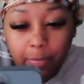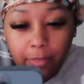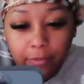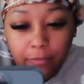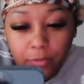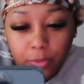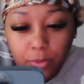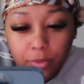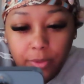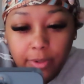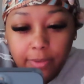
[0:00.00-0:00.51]

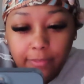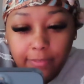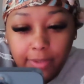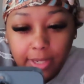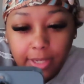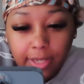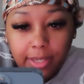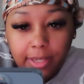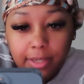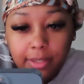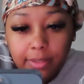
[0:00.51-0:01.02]
4,
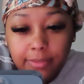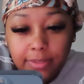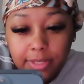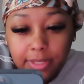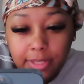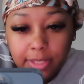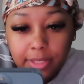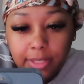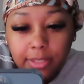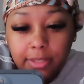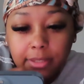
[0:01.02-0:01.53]
5,
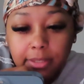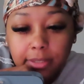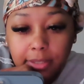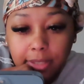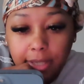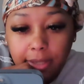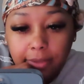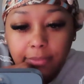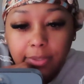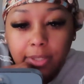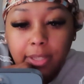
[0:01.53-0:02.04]
6,
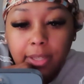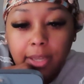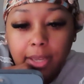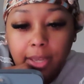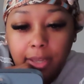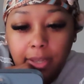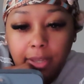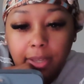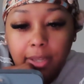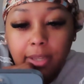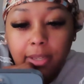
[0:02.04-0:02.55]
7,
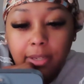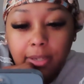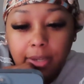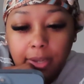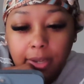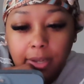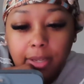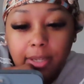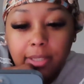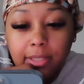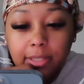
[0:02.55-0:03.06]
8,
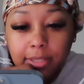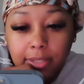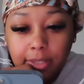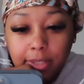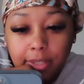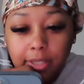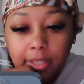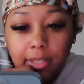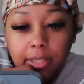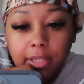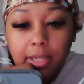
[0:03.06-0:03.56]
9,
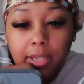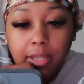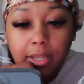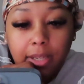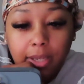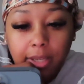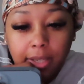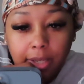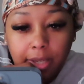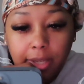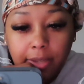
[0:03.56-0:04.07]
10,
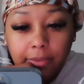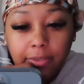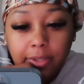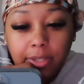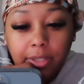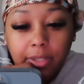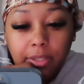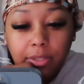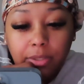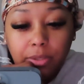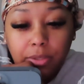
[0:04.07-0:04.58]

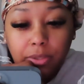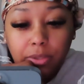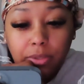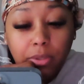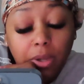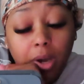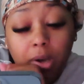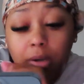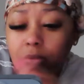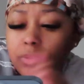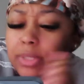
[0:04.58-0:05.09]
11.
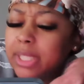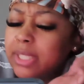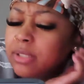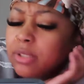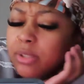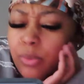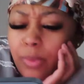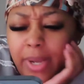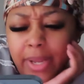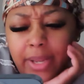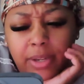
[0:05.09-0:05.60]
Oh, that's
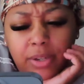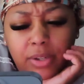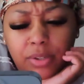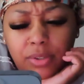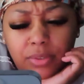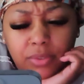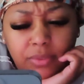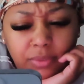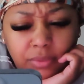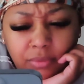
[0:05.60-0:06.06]
12.